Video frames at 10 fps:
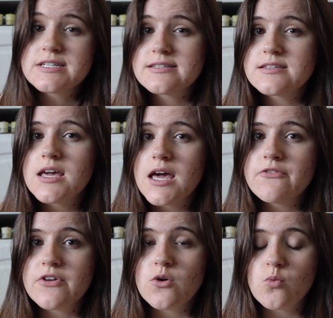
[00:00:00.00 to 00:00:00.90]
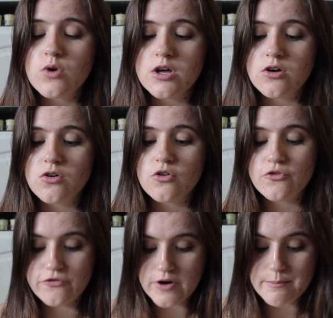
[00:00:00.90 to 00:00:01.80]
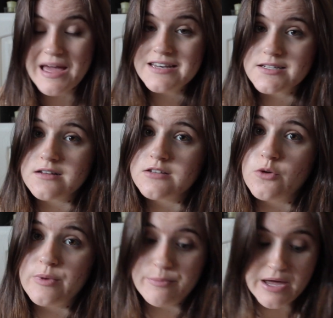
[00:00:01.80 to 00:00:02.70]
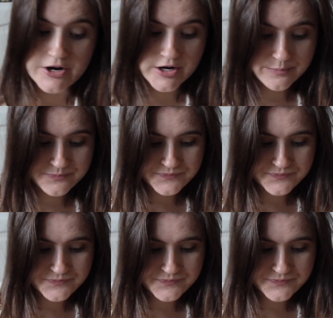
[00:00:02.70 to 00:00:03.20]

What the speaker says: to see if it will ferment a little bit better.